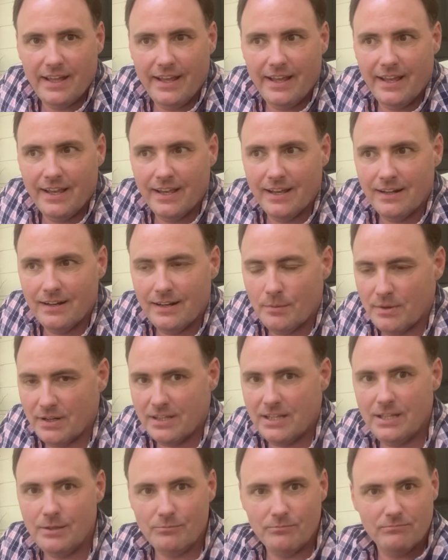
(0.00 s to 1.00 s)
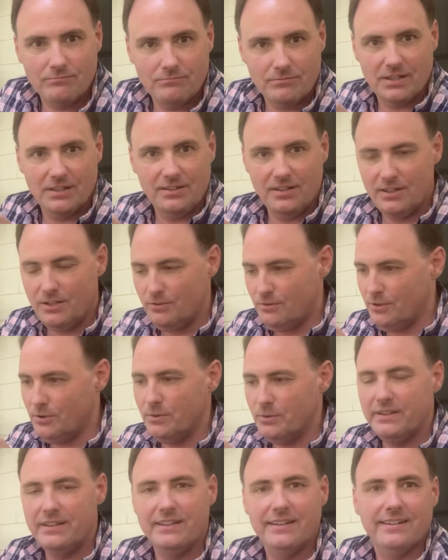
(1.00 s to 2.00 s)
and I'm going to continue
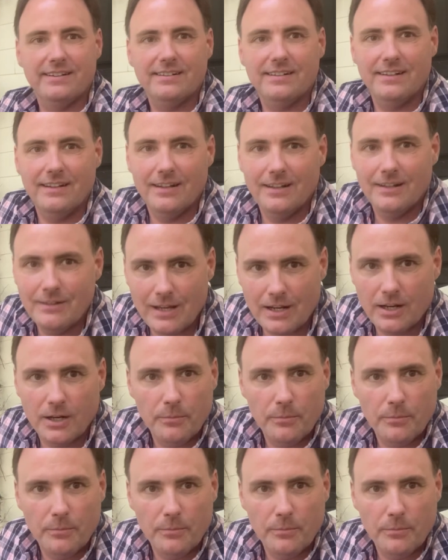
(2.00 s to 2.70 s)
doing this and not going